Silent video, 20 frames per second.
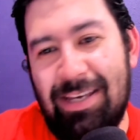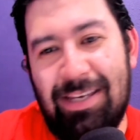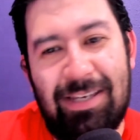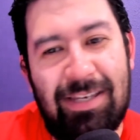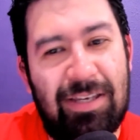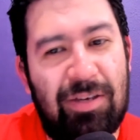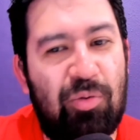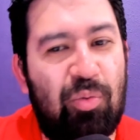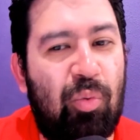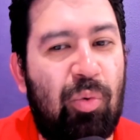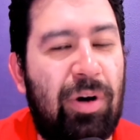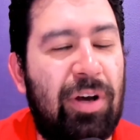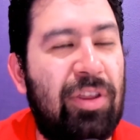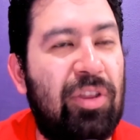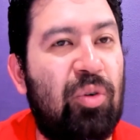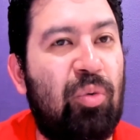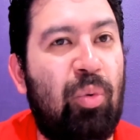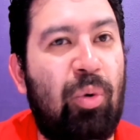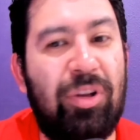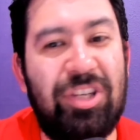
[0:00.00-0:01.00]
He won
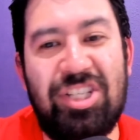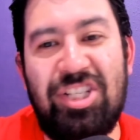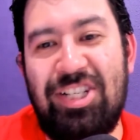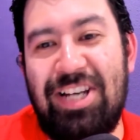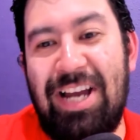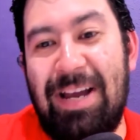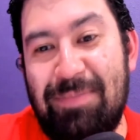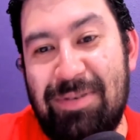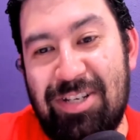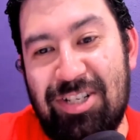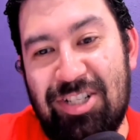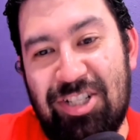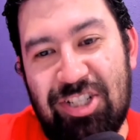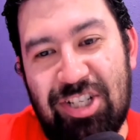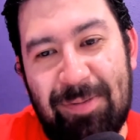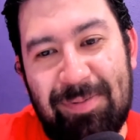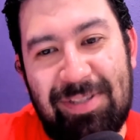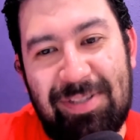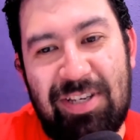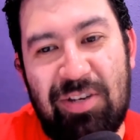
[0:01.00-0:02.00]
the World
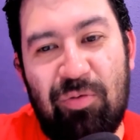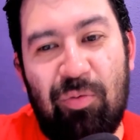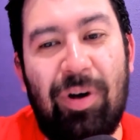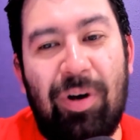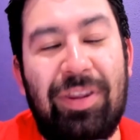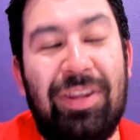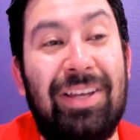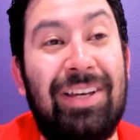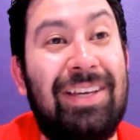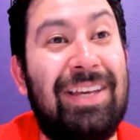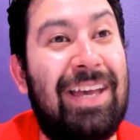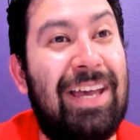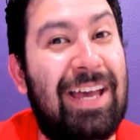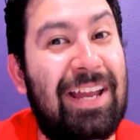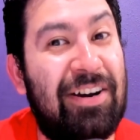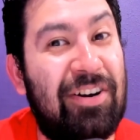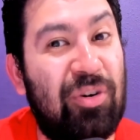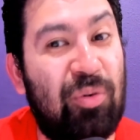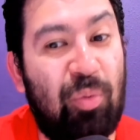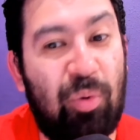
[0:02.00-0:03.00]
Championships. He won the
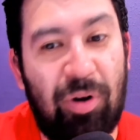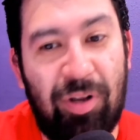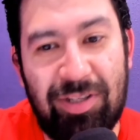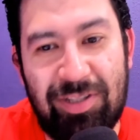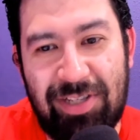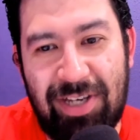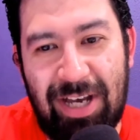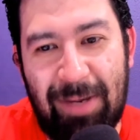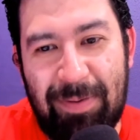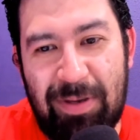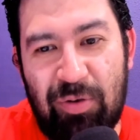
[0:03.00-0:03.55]
Canada World Cup.